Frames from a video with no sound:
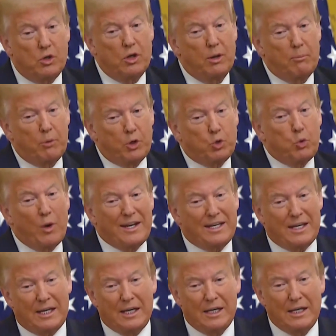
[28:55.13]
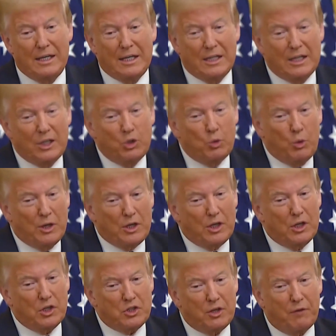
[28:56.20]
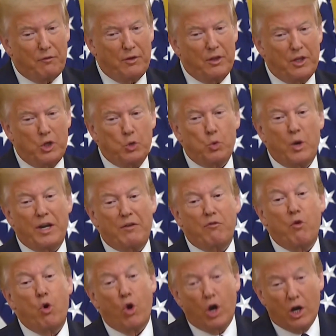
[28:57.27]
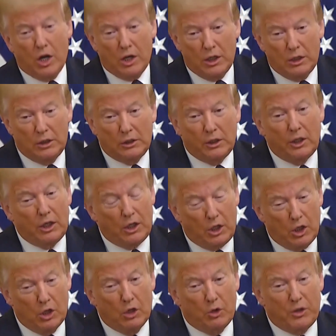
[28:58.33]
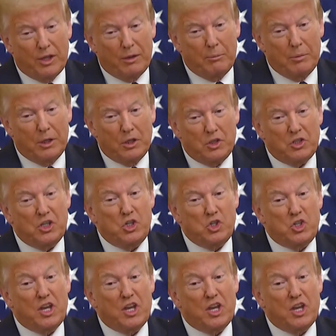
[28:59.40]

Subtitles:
number, 20. 20 is different than 24. You know what that means, each